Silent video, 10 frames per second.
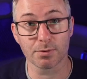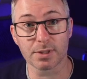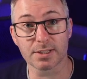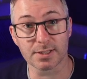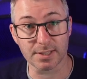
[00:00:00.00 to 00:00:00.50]

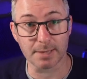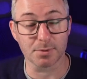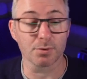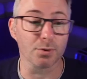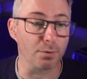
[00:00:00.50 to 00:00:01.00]
these exams
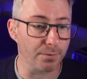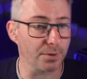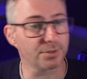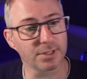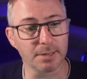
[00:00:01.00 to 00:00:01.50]
on your
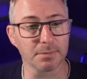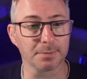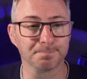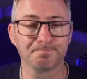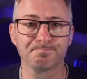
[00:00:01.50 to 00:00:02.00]
first attempt.
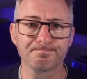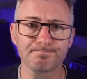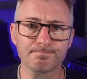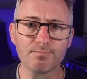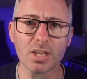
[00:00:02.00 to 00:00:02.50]

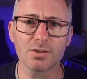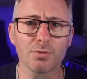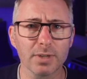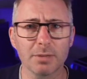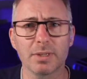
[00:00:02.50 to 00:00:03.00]
So
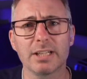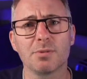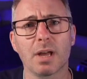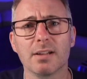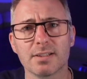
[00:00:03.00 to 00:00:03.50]
really we need
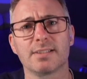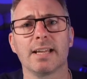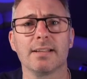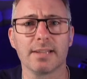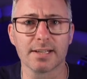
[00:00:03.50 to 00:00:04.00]
to
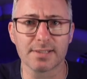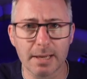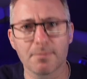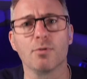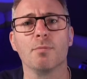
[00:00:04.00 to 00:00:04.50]
understand the
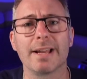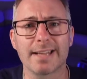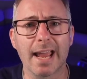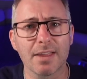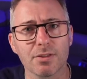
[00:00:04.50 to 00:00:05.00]
exam format
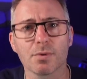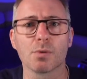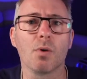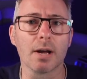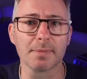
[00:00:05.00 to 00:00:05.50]
and the
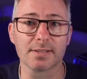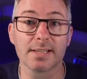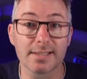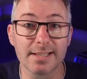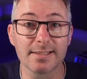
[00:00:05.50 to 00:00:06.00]
requirements.
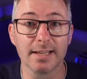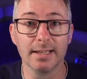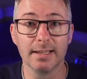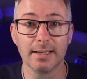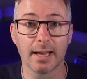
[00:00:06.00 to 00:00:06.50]
This is
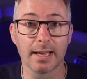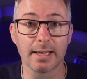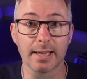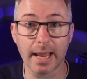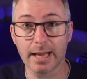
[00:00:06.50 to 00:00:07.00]

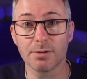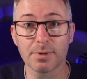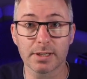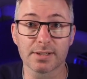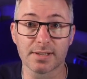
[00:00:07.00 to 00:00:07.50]
a
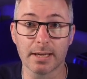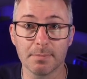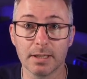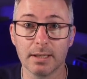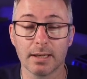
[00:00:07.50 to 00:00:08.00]
handwritten
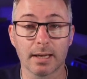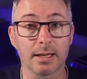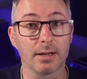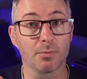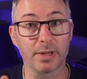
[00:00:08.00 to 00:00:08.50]
exam.
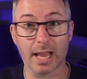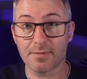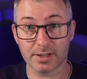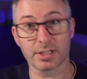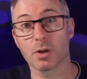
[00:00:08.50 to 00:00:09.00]
We have
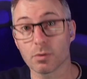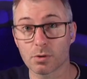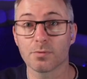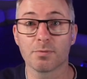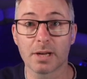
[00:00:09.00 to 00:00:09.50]
actually got
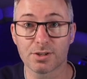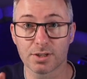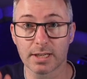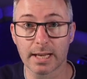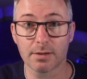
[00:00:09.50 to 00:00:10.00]

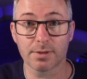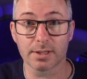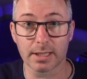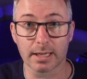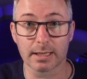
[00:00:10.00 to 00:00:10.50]
confirmation now
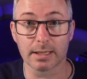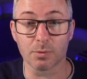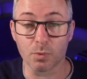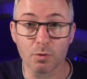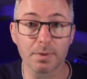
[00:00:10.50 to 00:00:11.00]
that
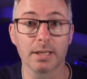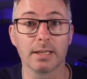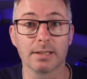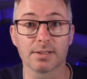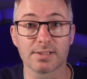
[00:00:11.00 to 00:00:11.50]
it will
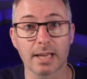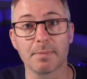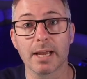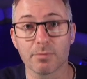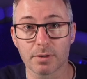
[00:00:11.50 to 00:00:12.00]
be in the same
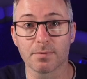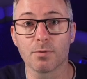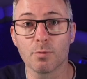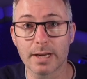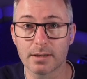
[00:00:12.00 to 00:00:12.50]
handwritten
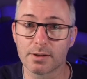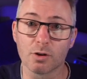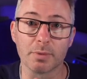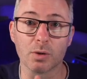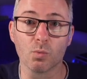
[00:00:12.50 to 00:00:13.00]
format.
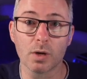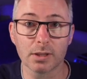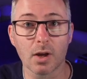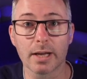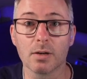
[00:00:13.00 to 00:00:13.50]
There'll be 1
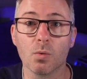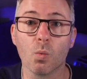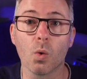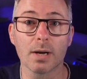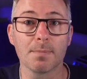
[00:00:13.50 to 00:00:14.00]
line,
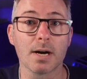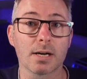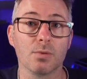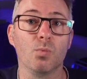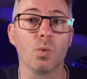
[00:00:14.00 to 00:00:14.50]
1
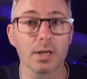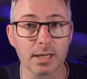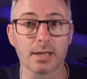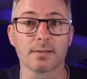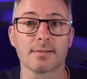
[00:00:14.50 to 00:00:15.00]
mark, 1
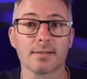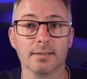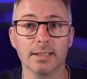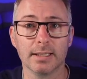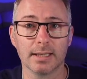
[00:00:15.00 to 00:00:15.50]
answer.
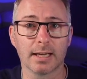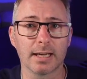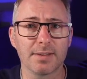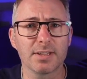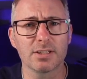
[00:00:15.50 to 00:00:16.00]

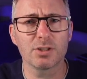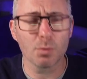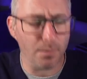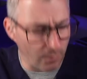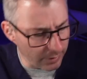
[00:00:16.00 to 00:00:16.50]
And this is
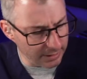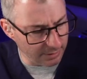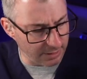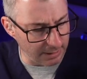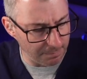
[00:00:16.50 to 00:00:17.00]
to
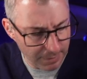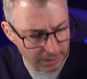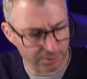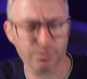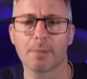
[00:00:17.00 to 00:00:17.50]
avoid the
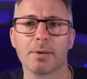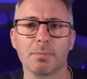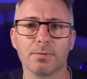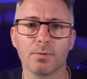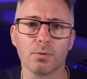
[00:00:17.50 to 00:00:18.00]
biggest trap
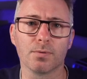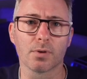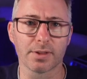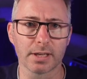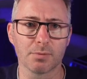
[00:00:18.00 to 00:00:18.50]
people fall
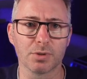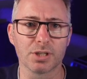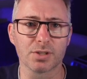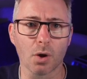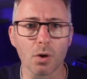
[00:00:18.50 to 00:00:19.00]
for, I think, which
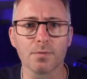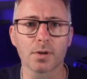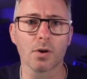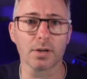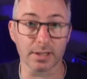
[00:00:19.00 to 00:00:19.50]
is
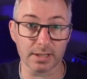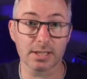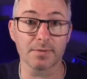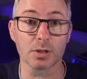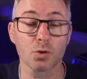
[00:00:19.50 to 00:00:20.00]
overcoding. That's
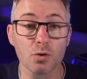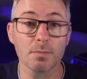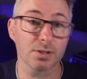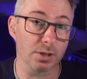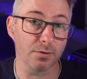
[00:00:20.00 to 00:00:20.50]
giving too
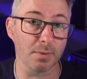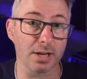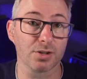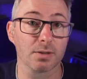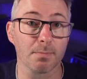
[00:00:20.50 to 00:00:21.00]
much
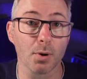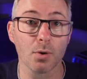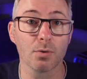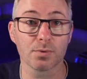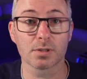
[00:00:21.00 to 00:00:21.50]
information
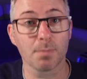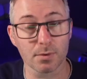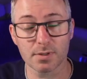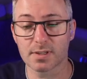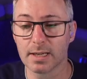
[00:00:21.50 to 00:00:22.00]
per
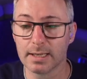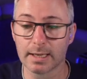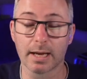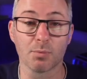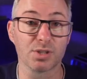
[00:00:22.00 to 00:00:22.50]
response,
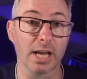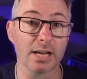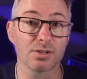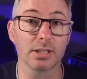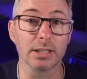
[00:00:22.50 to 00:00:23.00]
which
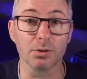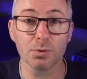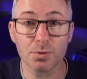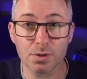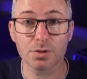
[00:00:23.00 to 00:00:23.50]
actually
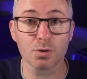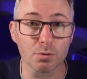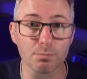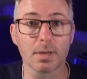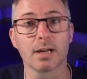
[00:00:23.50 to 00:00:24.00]
loses you
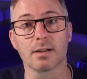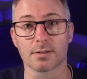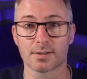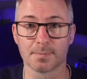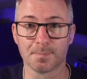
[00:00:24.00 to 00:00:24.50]
marks.